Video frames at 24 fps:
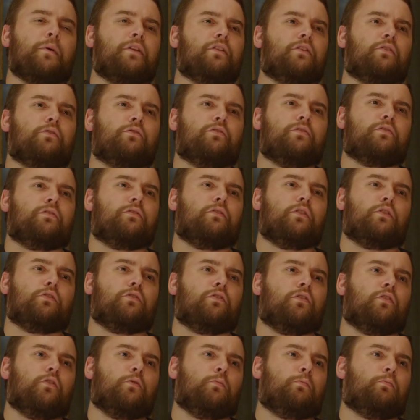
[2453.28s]
mean, there's
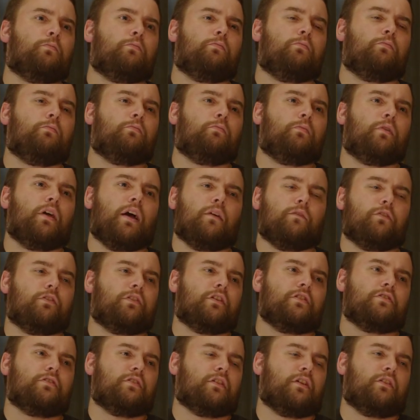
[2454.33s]
their
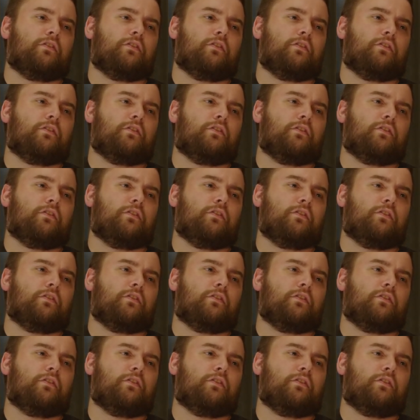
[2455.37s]
conversation